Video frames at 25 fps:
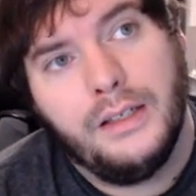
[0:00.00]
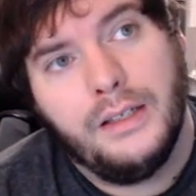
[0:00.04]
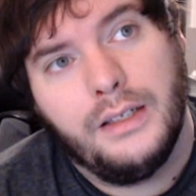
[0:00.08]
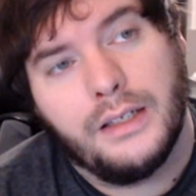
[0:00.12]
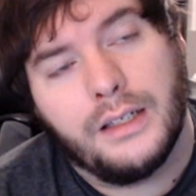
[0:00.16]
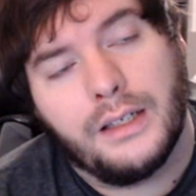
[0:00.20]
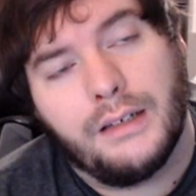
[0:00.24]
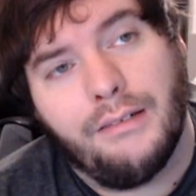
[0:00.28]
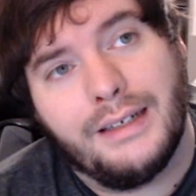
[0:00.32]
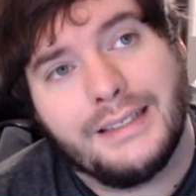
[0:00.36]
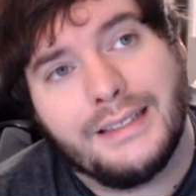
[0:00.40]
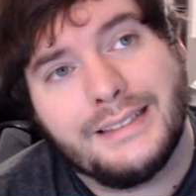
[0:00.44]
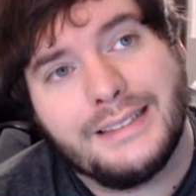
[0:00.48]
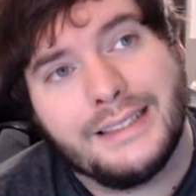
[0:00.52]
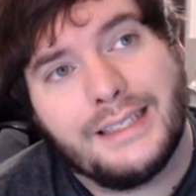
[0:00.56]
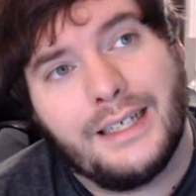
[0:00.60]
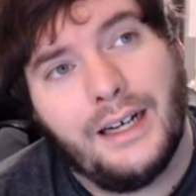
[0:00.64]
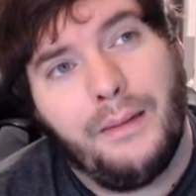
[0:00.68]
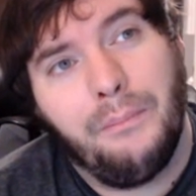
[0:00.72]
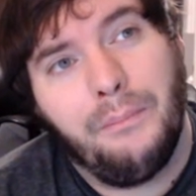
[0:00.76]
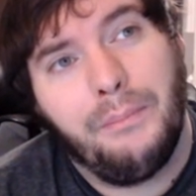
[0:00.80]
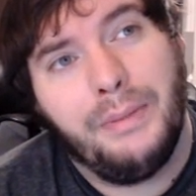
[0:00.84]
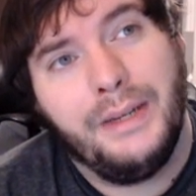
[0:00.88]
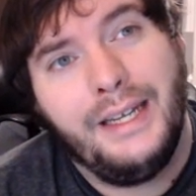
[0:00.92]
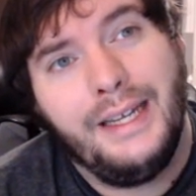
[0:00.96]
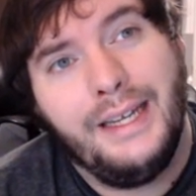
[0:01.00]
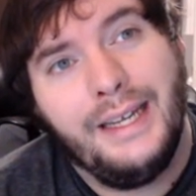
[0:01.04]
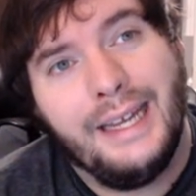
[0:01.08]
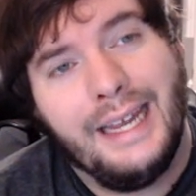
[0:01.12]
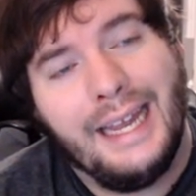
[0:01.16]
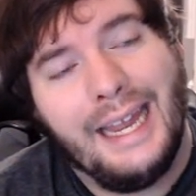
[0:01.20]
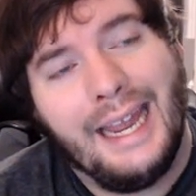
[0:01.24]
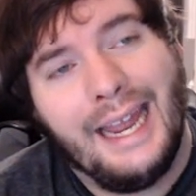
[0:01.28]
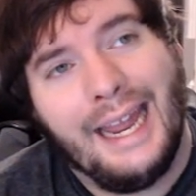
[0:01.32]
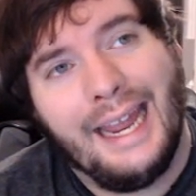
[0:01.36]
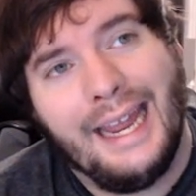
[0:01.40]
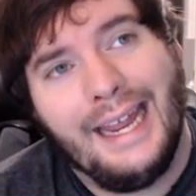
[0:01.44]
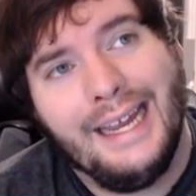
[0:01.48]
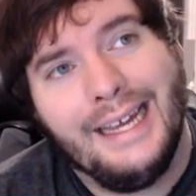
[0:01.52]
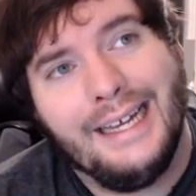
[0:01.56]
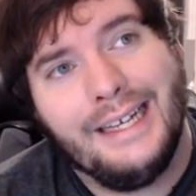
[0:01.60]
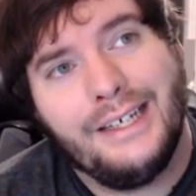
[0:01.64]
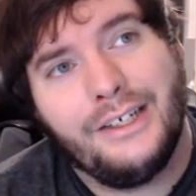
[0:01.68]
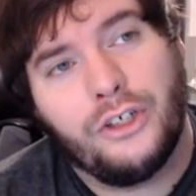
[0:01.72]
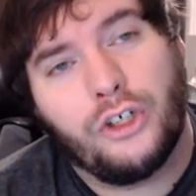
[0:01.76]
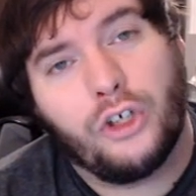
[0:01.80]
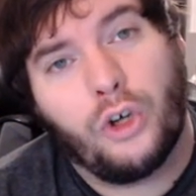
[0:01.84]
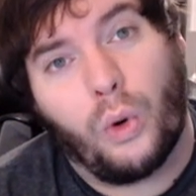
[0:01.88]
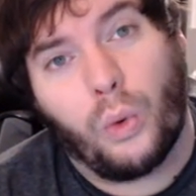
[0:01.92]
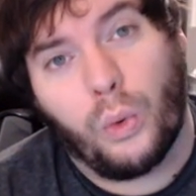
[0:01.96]
Collected Company
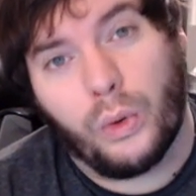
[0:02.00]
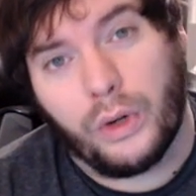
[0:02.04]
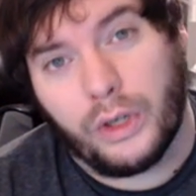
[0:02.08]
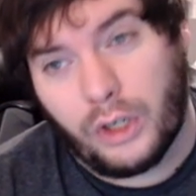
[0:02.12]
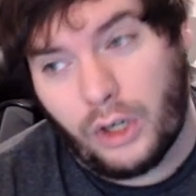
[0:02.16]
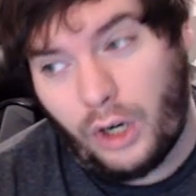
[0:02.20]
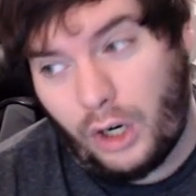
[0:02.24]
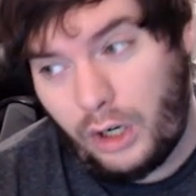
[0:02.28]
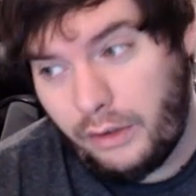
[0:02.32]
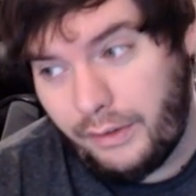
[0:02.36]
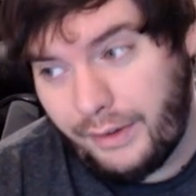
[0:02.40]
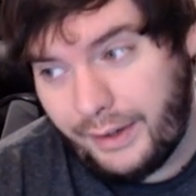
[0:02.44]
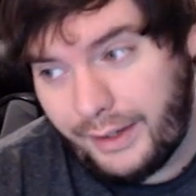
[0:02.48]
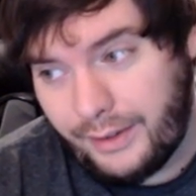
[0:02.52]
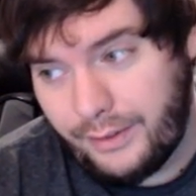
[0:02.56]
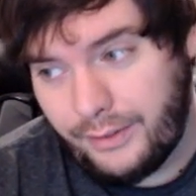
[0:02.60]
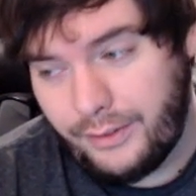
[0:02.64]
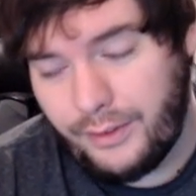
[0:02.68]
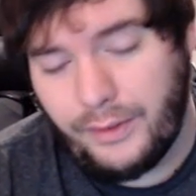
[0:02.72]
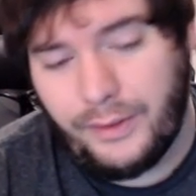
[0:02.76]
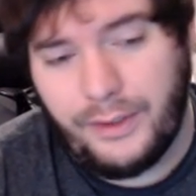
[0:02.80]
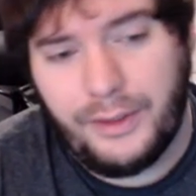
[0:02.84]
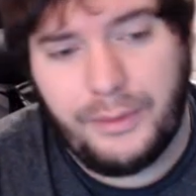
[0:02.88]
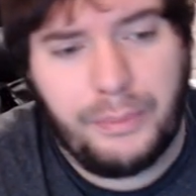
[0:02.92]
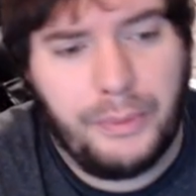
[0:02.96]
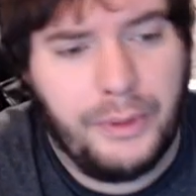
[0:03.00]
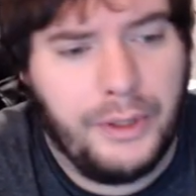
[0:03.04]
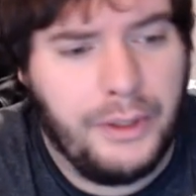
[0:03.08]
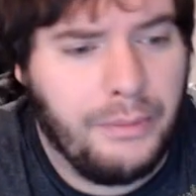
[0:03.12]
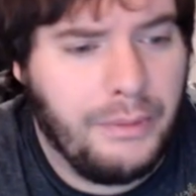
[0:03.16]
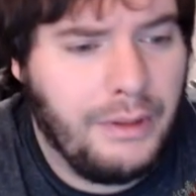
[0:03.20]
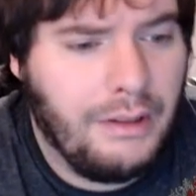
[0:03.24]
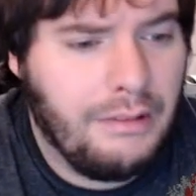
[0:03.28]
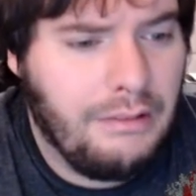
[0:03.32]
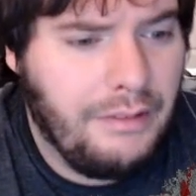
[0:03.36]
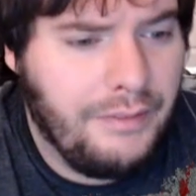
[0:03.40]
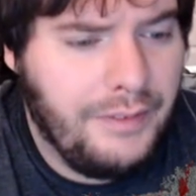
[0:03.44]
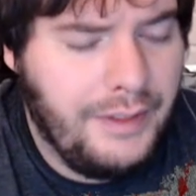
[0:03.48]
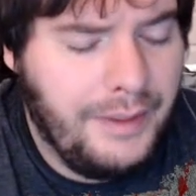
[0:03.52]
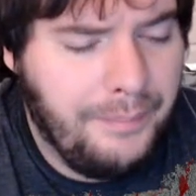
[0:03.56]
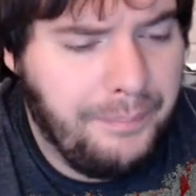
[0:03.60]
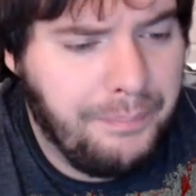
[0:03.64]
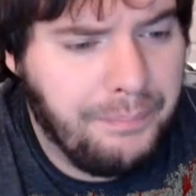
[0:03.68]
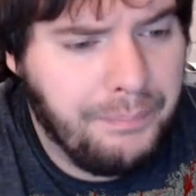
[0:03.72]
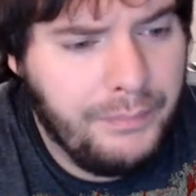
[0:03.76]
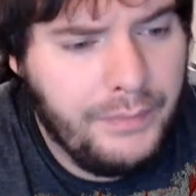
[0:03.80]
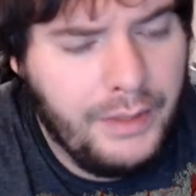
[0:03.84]
and Court Calling, so that's pretty relevant.